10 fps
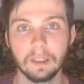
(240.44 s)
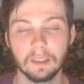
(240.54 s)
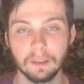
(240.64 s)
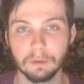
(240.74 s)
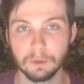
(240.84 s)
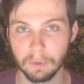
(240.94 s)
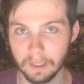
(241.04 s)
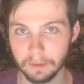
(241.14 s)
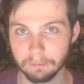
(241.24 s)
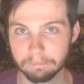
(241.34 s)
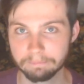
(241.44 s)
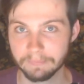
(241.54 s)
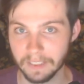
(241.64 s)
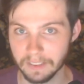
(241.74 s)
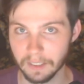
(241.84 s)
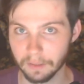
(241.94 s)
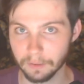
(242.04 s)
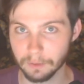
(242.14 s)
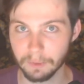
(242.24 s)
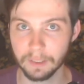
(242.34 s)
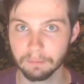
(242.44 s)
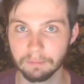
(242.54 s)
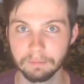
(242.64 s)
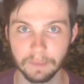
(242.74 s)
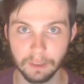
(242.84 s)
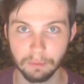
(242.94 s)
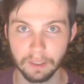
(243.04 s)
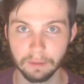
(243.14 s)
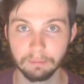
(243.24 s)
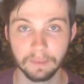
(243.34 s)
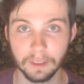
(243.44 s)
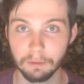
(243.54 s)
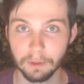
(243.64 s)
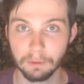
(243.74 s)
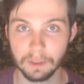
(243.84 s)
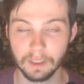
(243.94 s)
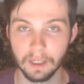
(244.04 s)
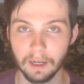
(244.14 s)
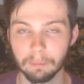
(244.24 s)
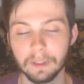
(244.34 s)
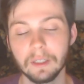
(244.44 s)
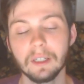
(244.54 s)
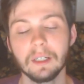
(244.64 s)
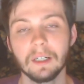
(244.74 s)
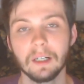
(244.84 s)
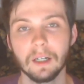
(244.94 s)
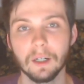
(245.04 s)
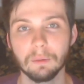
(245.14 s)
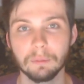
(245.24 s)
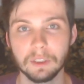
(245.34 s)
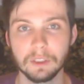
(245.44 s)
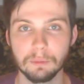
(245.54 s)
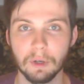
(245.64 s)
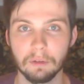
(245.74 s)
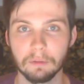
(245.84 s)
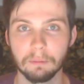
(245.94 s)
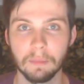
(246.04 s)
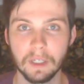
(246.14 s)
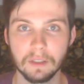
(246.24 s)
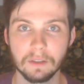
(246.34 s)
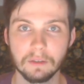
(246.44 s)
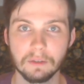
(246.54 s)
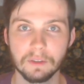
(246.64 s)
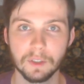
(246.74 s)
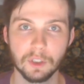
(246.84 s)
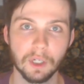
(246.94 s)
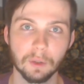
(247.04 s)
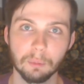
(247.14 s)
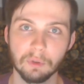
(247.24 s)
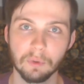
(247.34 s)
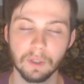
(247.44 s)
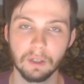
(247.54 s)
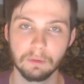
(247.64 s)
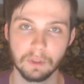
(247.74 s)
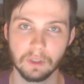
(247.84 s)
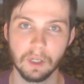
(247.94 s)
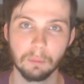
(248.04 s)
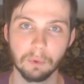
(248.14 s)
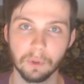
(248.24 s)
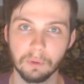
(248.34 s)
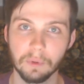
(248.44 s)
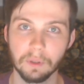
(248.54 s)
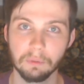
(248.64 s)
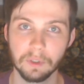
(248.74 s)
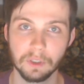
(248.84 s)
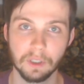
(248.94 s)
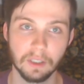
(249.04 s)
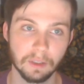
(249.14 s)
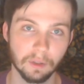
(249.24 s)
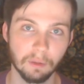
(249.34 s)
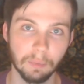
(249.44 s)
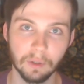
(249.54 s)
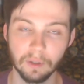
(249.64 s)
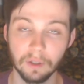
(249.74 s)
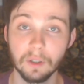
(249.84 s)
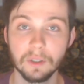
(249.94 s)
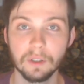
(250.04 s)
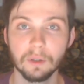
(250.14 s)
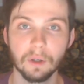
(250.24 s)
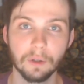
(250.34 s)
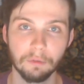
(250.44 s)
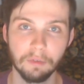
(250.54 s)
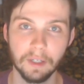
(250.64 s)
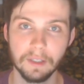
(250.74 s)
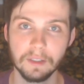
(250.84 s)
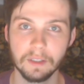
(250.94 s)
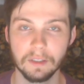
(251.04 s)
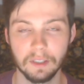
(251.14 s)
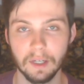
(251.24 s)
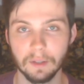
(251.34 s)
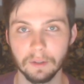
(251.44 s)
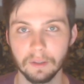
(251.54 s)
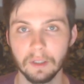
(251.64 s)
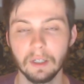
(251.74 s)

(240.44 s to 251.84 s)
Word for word: That was random. Hence Taylor is random. It's random. You never know what's gonna happen. Um, because my main channel before that was a skateboarding one, which I still upload on, also called Phase Skater